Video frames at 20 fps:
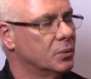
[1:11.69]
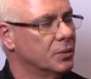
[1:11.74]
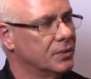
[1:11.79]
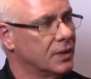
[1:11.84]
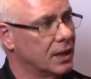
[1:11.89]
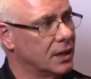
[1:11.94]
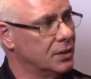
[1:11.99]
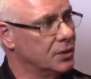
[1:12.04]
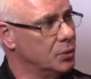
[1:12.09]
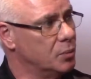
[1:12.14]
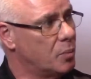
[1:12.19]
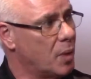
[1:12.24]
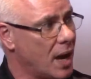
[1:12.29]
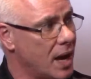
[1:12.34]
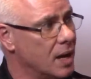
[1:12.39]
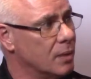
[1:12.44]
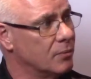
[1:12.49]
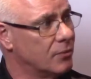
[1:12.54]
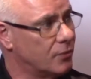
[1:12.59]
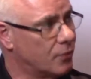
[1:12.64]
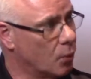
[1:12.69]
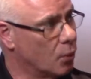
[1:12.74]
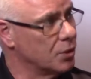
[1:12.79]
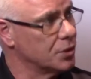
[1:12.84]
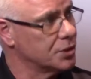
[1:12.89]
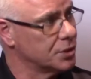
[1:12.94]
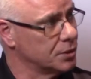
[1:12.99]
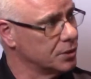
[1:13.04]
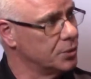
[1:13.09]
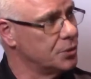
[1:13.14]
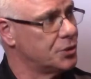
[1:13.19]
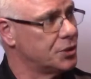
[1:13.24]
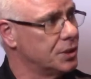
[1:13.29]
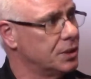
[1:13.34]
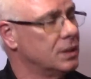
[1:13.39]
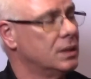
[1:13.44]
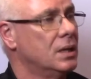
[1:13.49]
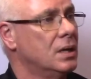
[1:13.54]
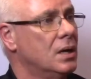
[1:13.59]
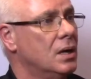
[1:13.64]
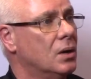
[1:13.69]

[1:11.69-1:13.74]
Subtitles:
We've got a new PAM4 solution.